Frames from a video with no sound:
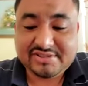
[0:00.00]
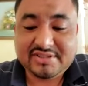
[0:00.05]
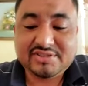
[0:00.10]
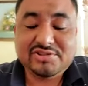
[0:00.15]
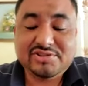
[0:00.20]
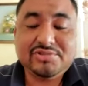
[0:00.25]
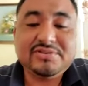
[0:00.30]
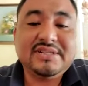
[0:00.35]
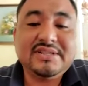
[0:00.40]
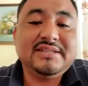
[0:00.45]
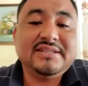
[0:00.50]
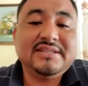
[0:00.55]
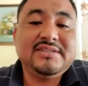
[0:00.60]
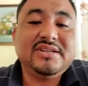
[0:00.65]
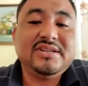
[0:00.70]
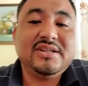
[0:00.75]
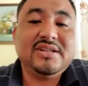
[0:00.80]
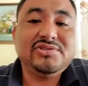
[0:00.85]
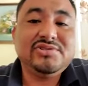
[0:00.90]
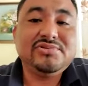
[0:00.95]
So that is
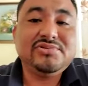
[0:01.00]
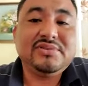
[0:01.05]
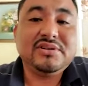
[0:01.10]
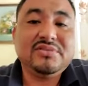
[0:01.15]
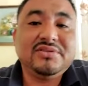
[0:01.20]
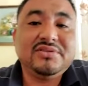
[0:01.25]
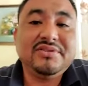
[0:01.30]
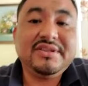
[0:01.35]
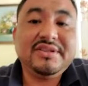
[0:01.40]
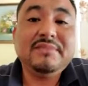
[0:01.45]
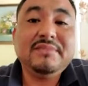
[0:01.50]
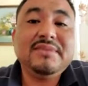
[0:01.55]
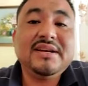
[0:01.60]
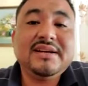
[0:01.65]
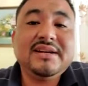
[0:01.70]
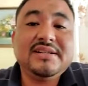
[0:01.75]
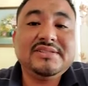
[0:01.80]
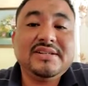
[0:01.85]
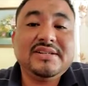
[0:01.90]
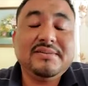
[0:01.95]
also a good thing
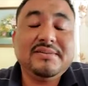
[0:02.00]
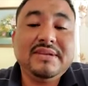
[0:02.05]
because I